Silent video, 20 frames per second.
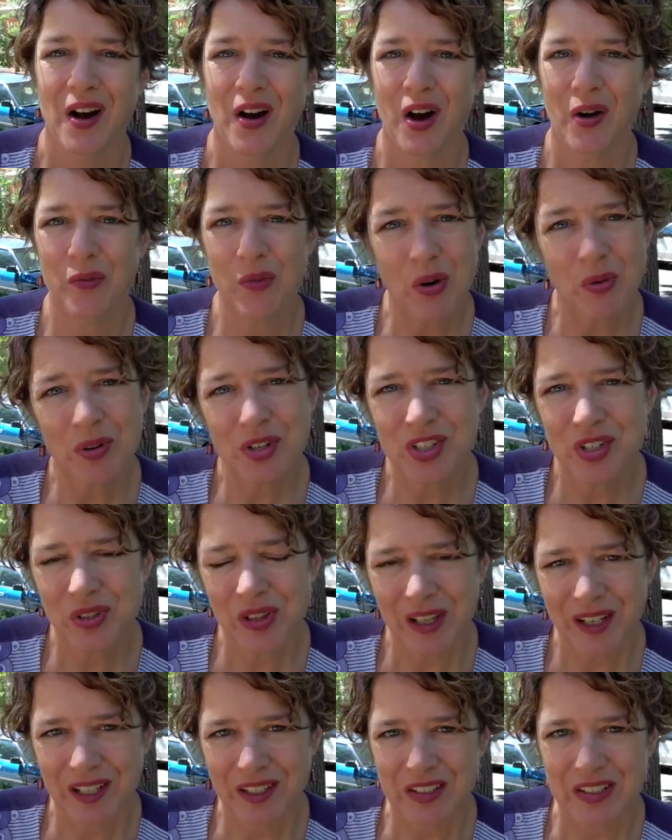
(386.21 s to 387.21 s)
What would you
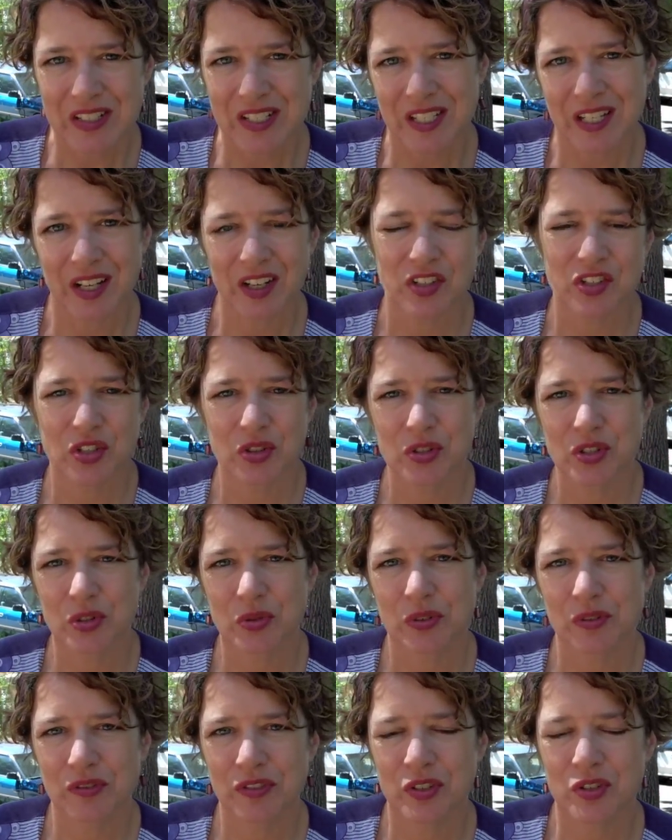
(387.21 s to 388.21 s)
like to see on Juju
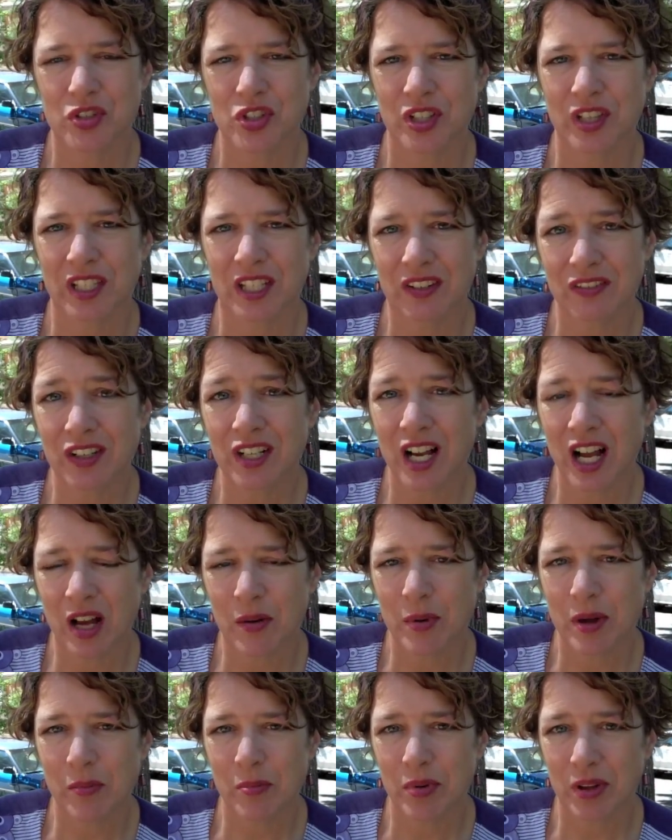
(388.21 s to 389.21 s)
Infusion? Leave a
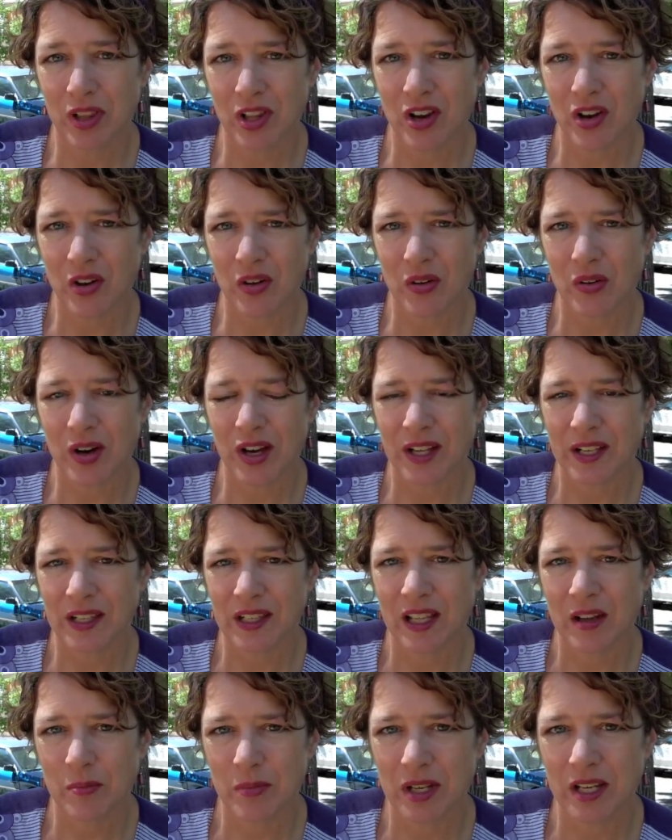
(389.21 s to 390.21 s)
comment below and
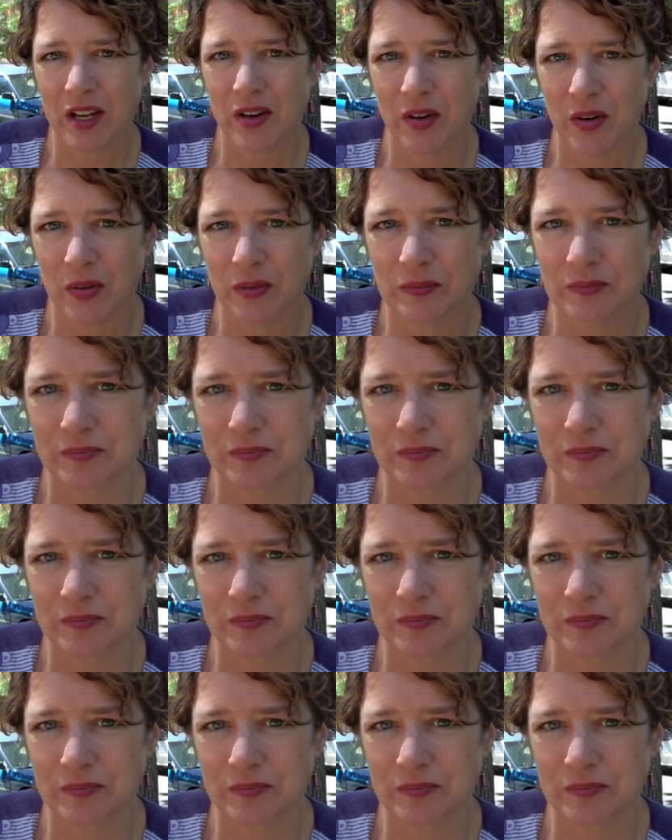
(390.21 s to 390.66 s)
let me know.